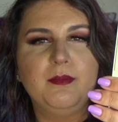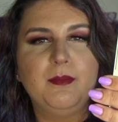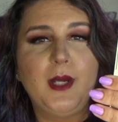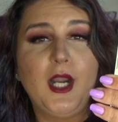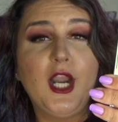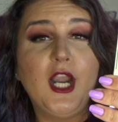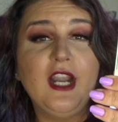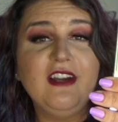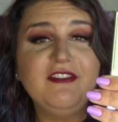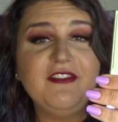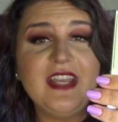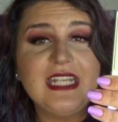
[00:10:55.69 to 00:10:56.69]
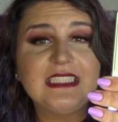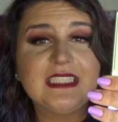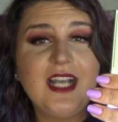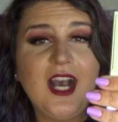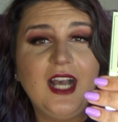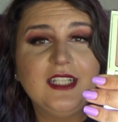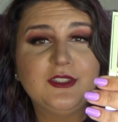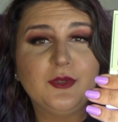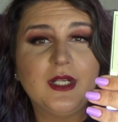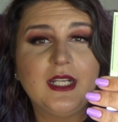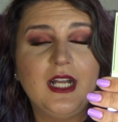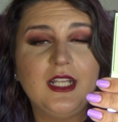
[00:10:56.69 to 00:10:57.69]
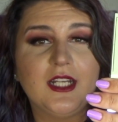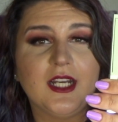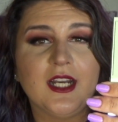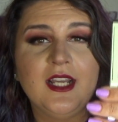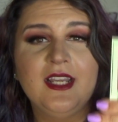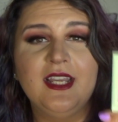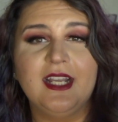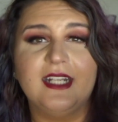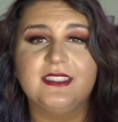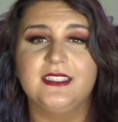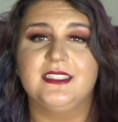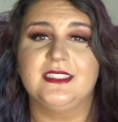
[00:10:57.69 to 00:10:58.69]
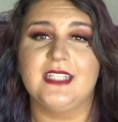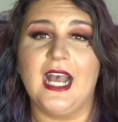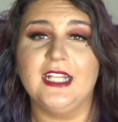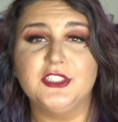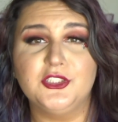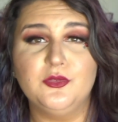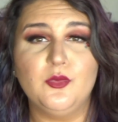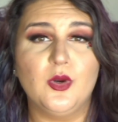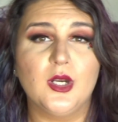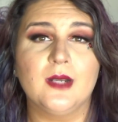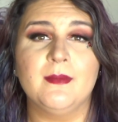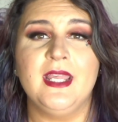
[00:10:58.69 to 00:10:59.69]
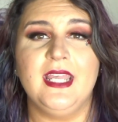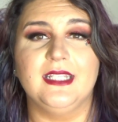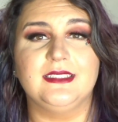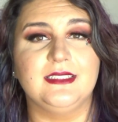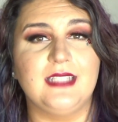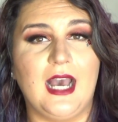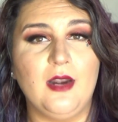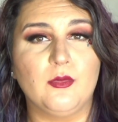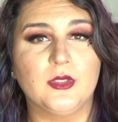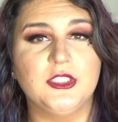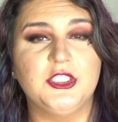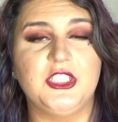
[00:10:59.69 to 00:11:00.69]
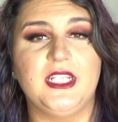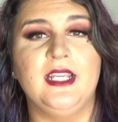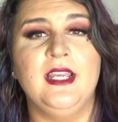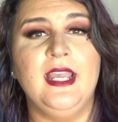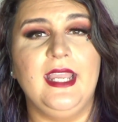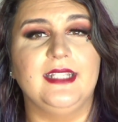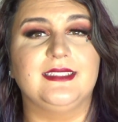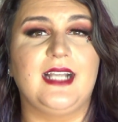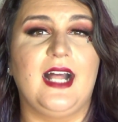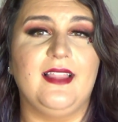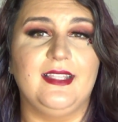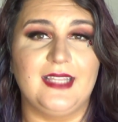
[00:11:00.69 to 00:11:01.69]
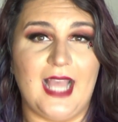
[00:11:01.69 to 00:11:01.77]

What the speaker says: perfect contour color, because it's not too warm, it's not orangey, it's got like